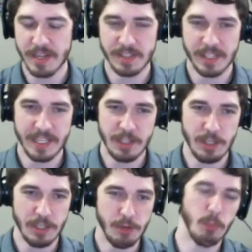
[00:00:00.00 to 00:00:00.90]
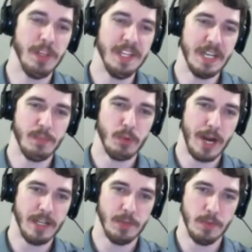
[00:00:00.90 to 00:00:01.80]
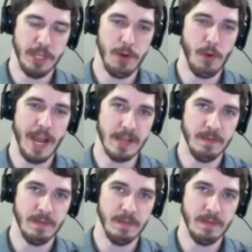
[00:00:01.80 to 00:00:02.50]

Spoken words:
It's like you really got to practice with DOA.